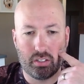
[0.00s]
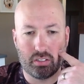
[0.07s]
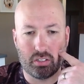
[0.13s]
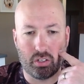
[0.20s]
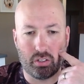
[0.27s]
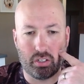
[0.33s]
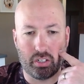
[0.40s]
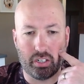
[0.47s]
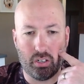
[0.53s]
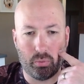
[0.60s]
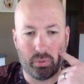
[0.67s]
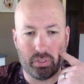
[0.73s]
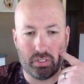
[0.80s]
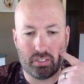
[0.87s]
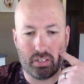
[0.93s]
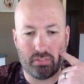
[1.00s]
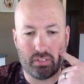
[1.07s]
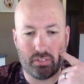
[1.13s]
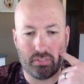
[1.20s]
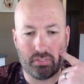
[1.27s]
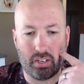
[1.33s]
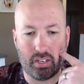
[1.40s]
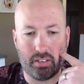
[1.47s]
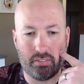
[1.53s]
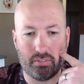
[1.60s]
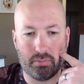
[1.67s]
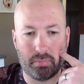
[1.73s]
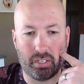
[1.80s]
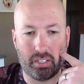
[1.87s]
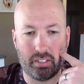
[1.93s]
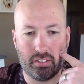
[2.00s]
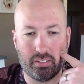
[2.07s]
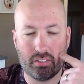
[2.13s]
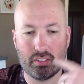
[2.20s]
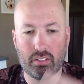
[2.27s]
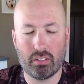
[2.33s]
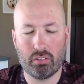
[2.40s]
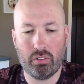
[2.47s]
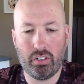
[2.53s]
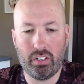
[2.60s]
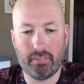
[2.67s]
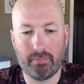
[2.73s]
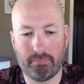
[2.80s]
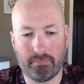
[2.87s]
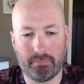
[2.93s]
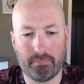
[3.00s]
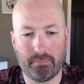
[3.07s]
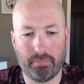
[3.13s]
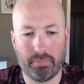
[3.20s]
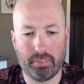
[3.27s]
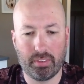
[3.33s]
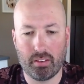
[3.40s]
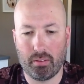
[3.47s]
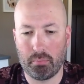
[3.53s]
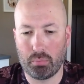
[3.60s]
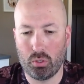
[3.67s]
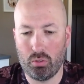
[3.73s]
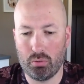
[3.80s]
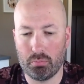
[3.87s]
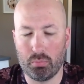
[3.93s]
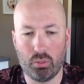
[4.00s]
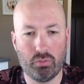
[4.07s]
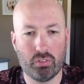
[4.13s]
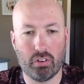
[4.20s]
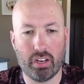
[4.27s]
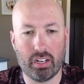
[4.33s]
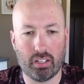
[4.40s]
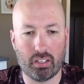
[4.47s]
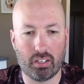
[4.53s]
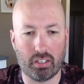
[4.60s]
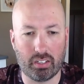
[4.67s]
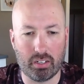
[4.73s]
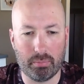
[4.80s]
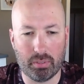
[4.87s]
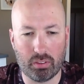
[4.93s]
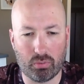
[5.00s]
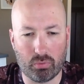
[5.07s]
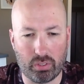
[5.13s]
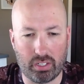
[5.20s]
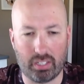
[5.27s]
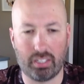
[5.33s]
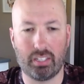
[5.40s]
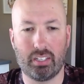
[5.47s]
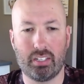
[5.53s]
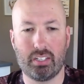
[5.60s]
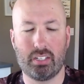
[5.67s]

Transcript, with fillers: So there you go, 175 minus 3. Boom, moving right along. Number three.